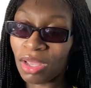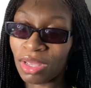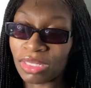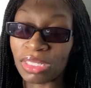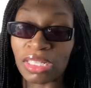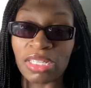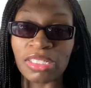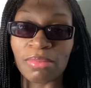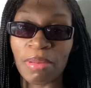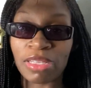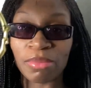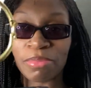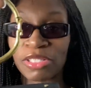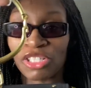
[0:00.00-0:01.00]
it's a good
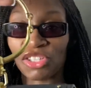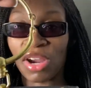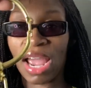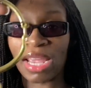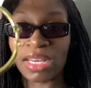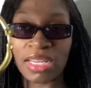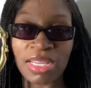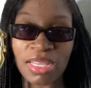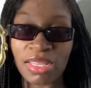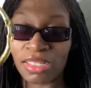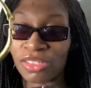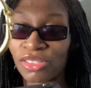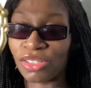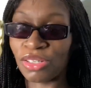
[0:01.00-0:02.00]
spot to put your ID,
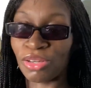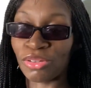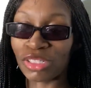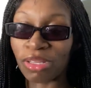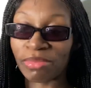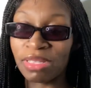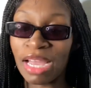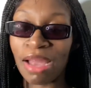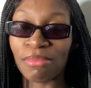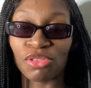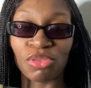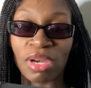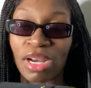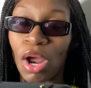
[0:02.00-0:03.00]
because, you know, sometimes you gotta